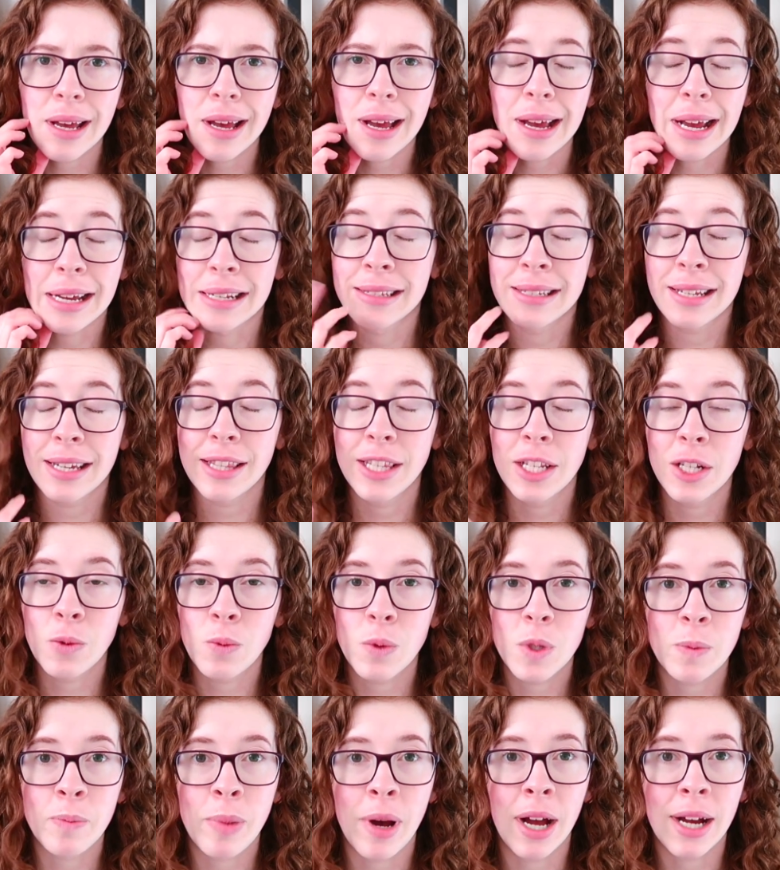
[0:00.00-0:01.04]
I said
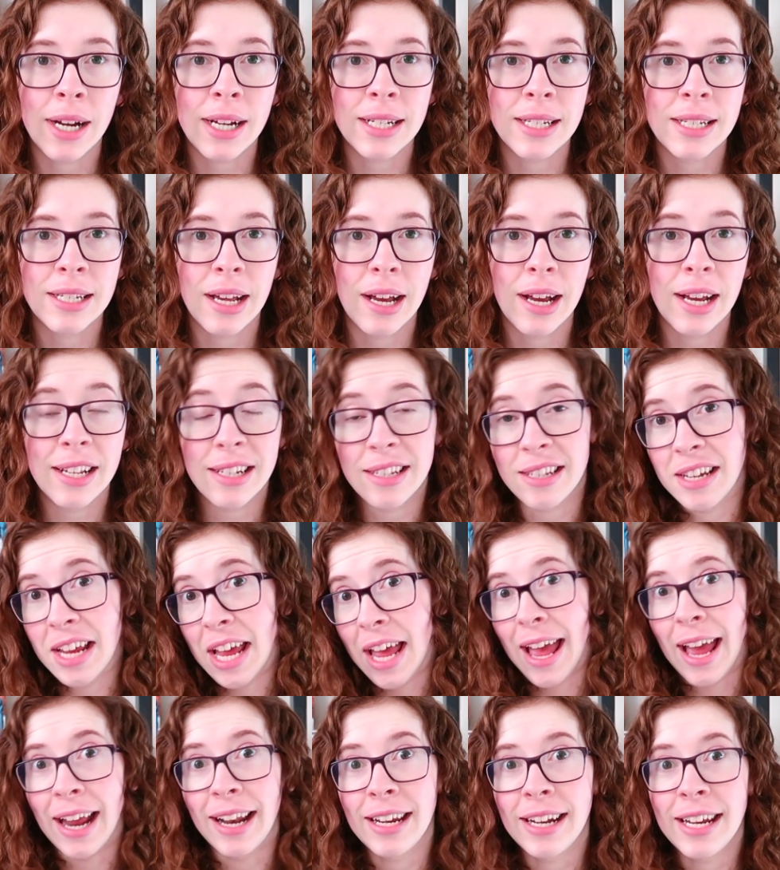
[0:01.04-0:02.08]
this was pocket-sized,
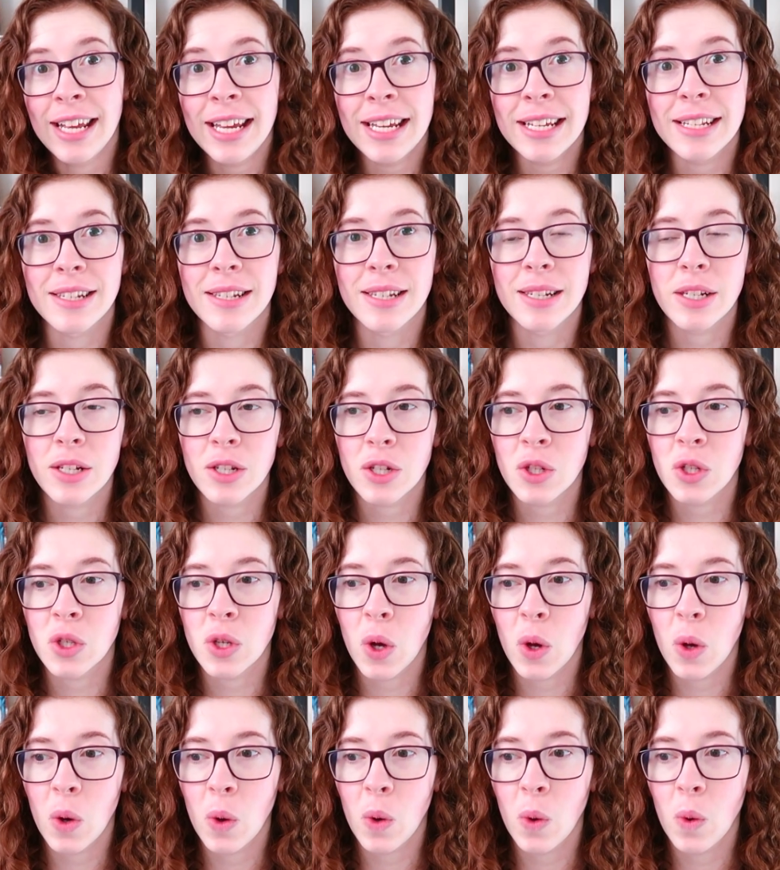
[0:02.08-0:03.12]
and it is.
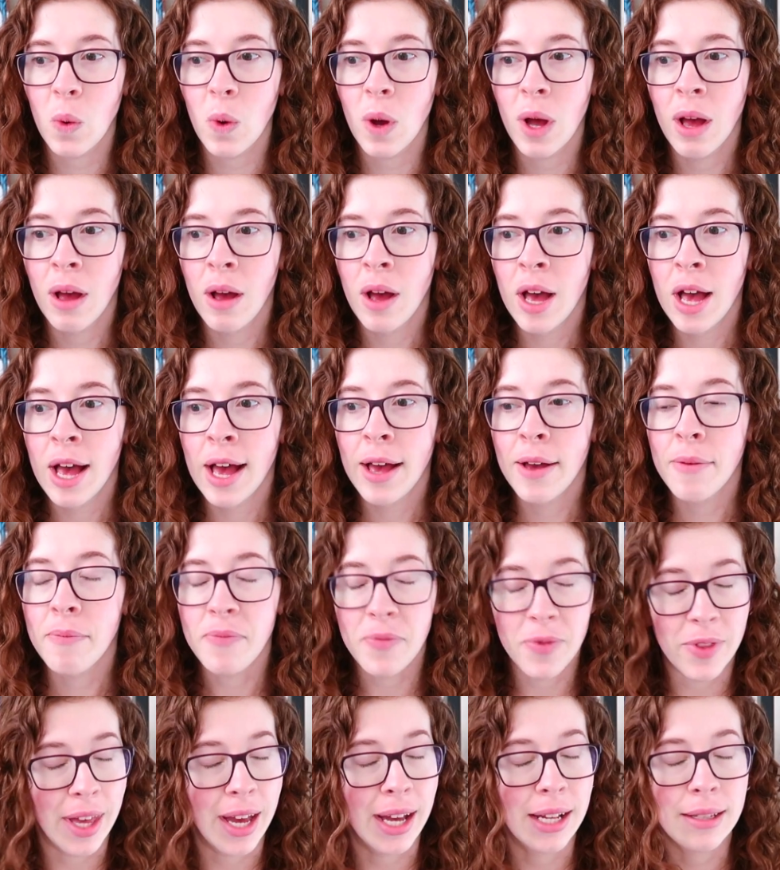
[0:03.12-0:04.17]
So
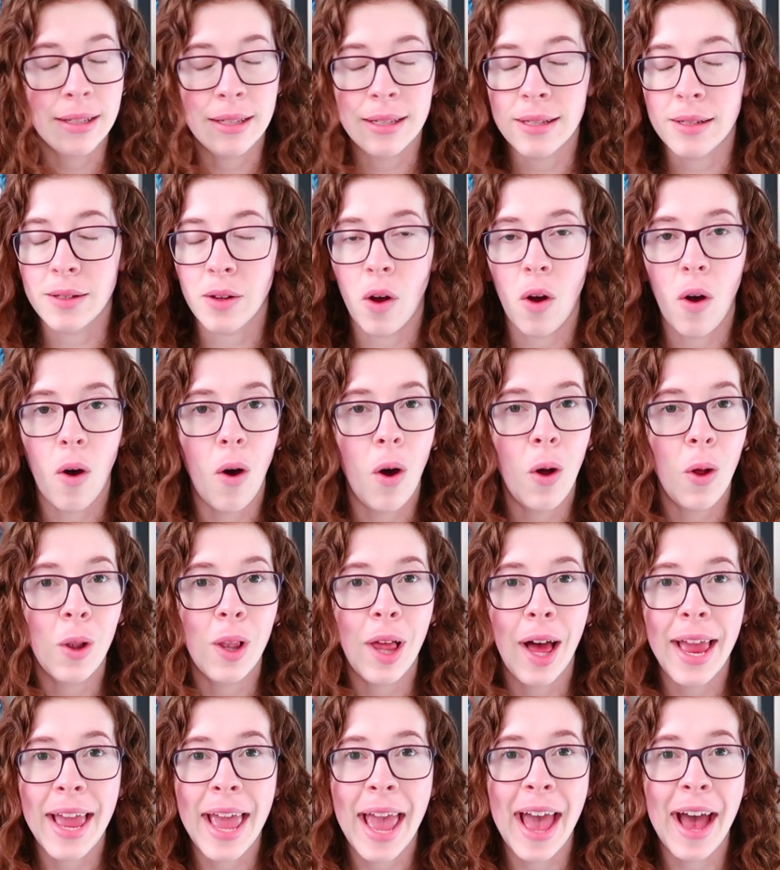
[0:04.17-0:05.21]
that's
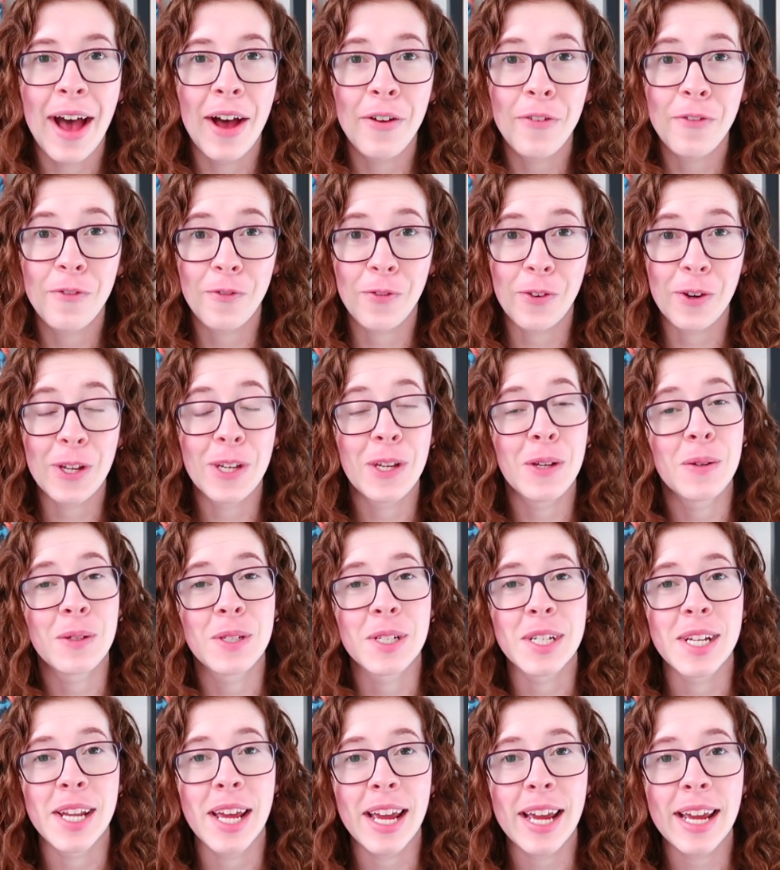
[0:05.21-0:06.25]
all I have for you
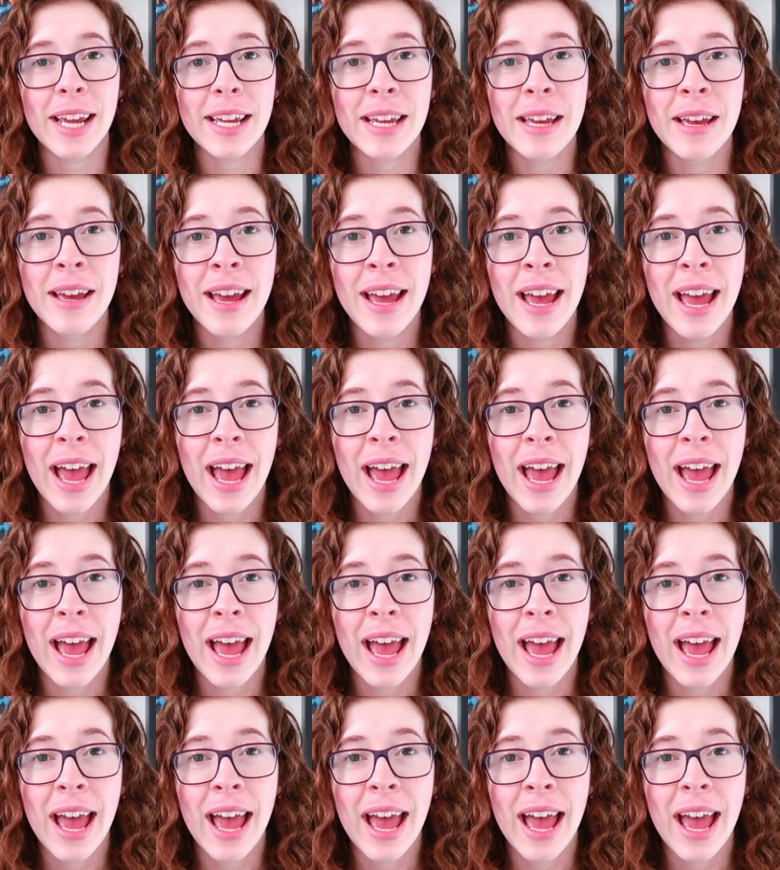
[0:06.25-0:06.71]
today.